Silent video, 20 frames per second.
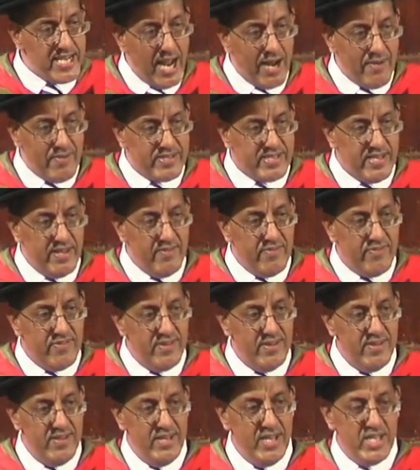their
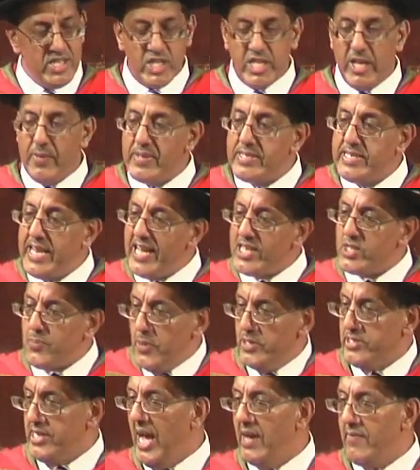narrative. So they were
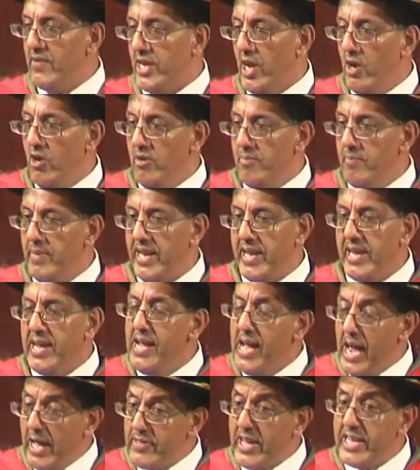desperate to have a go at
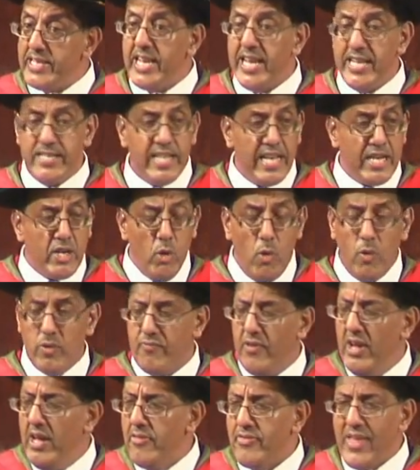me, and they did. They
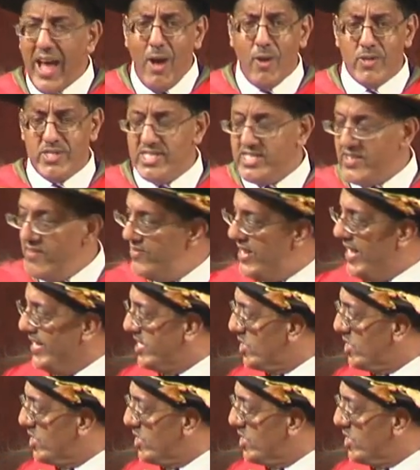called, thousands of